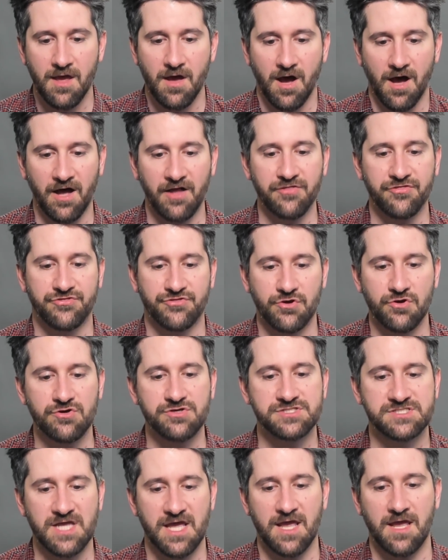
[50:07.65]
On
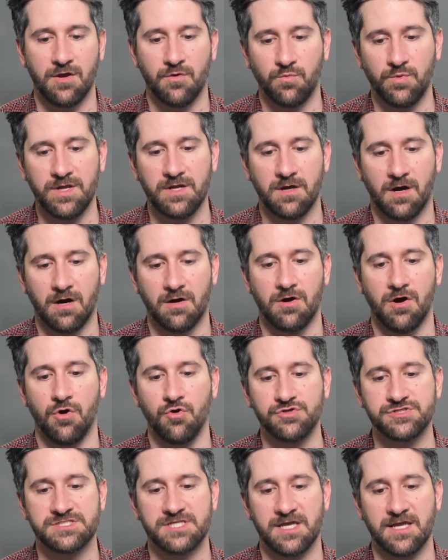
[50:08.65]
Thursday, we are
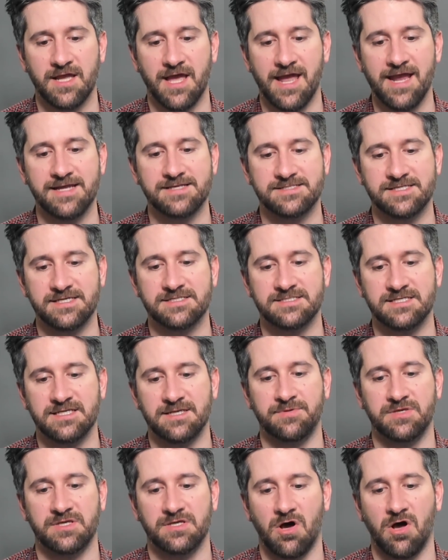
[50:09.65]
hosting a D&D
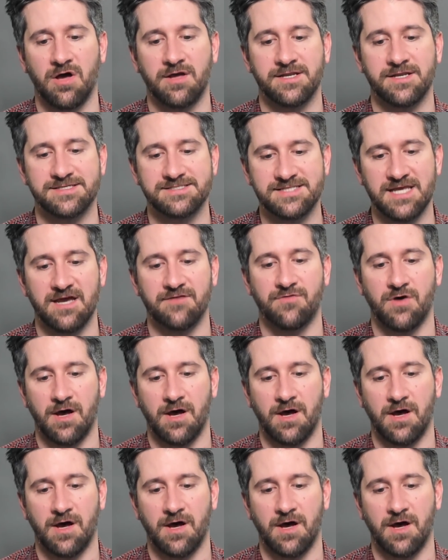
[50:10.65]
Beyond dev